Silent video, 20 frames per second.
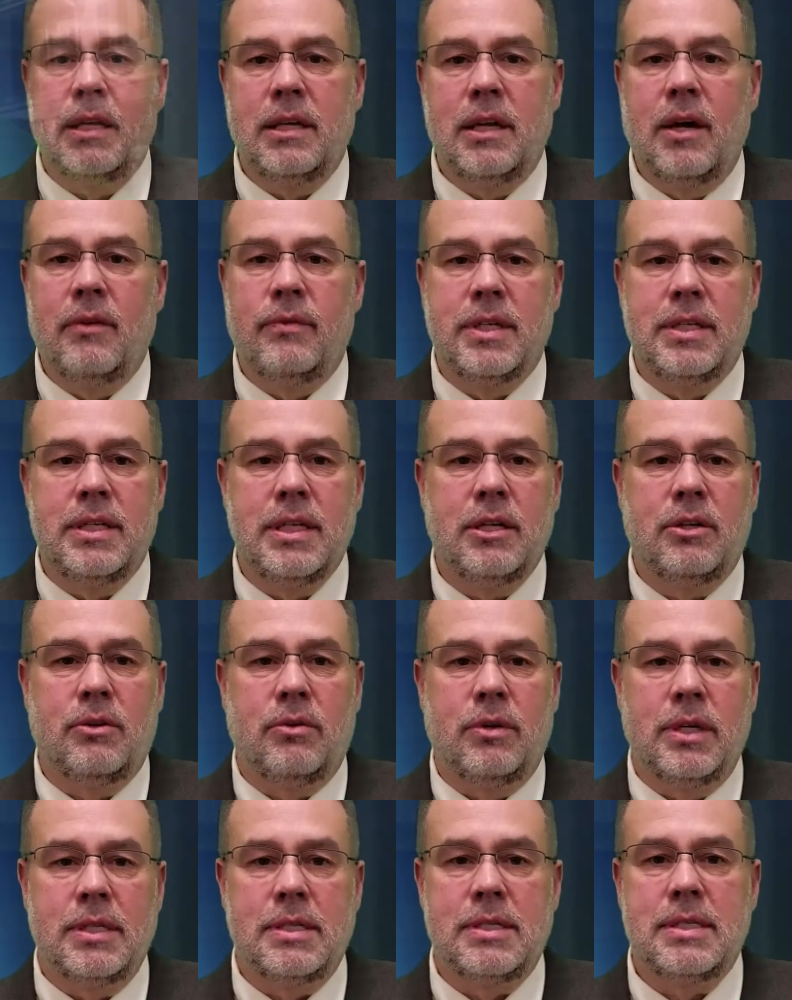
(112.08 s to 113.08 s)
of a
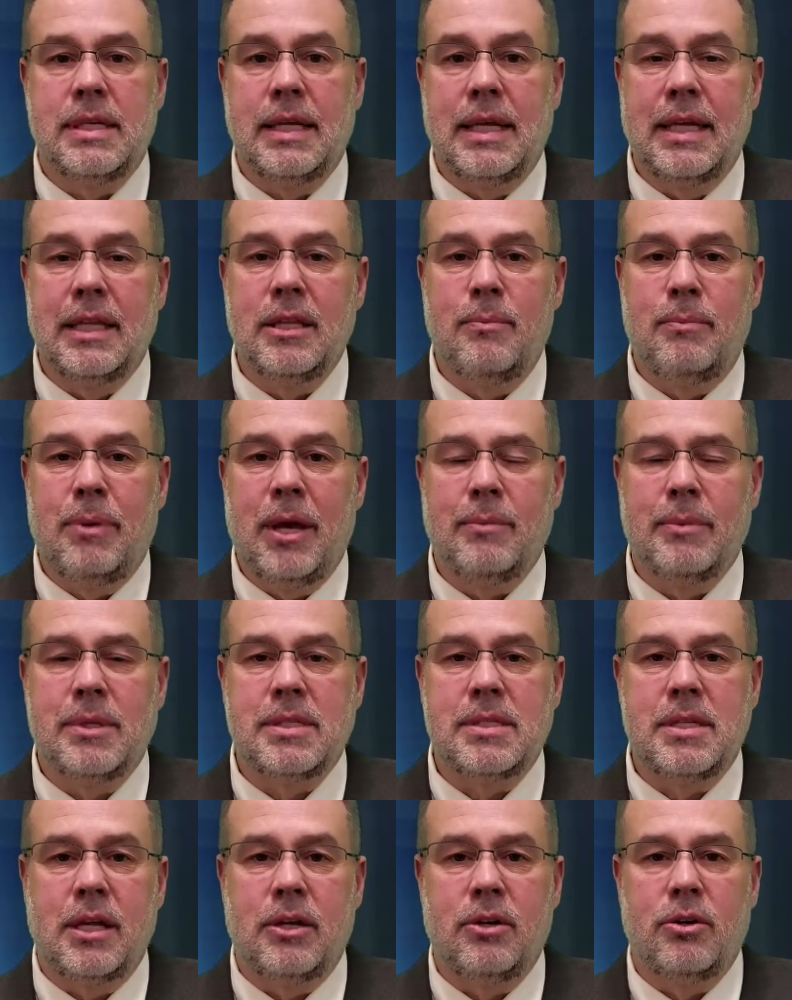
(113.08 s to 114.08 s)
decrease in the
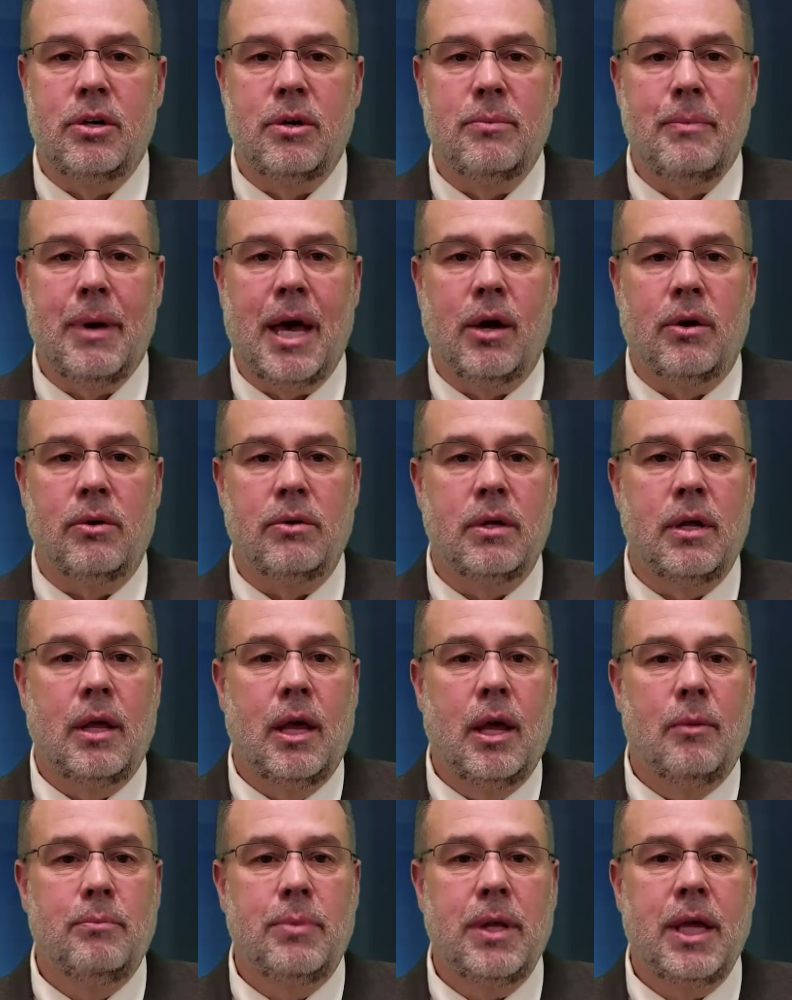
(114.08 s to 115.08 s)
payment standard amount,
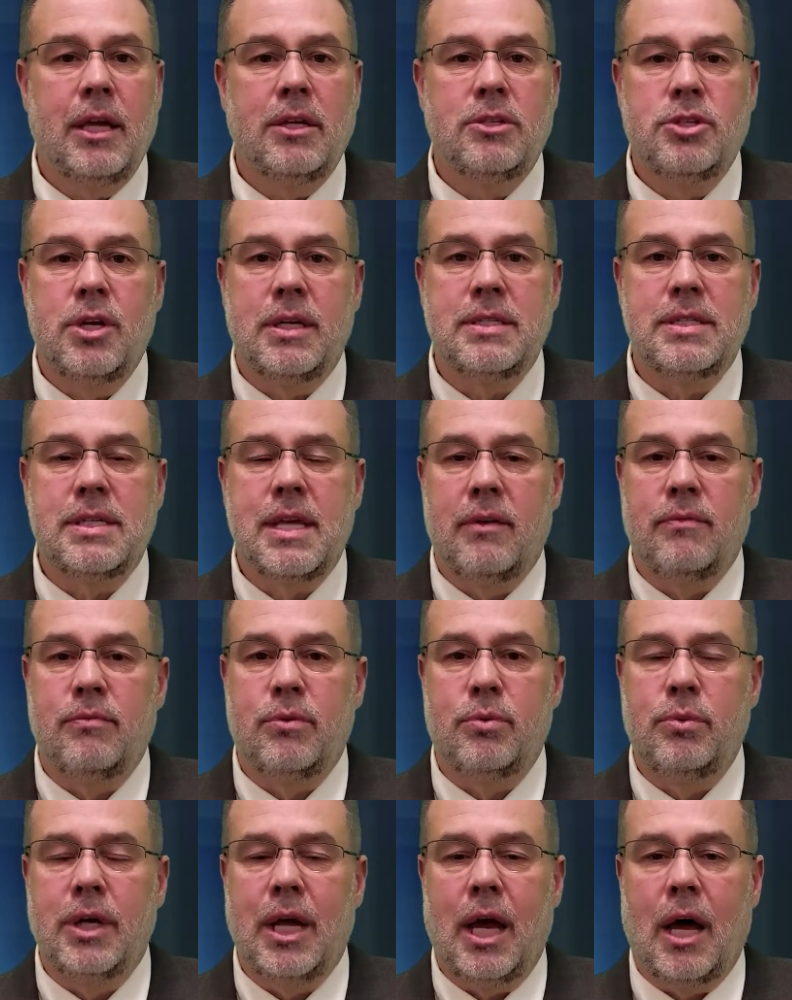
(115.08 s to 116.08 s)
PHAs have
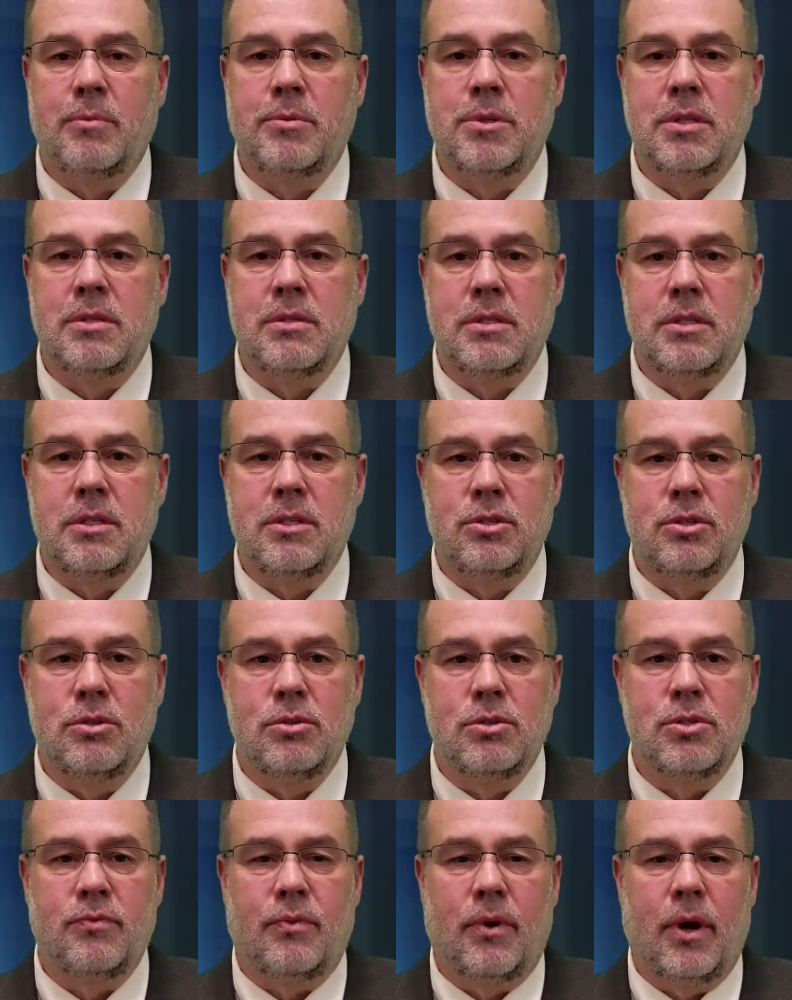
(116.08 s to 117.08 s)
three options to
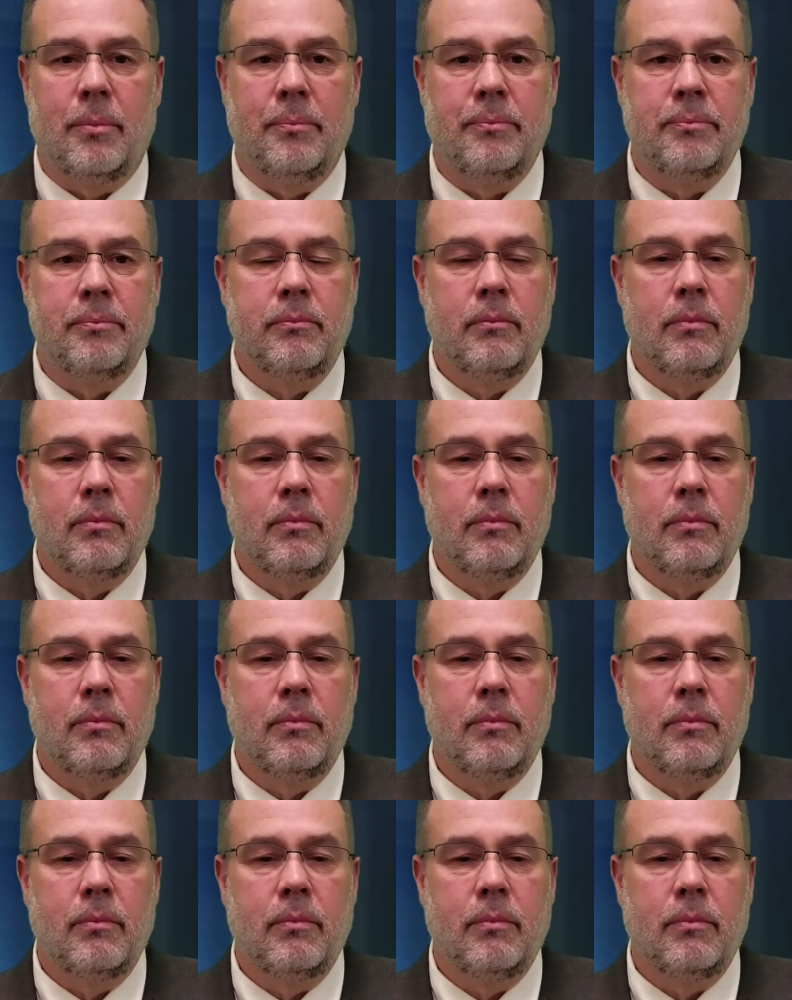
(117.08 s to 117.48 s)
choose from.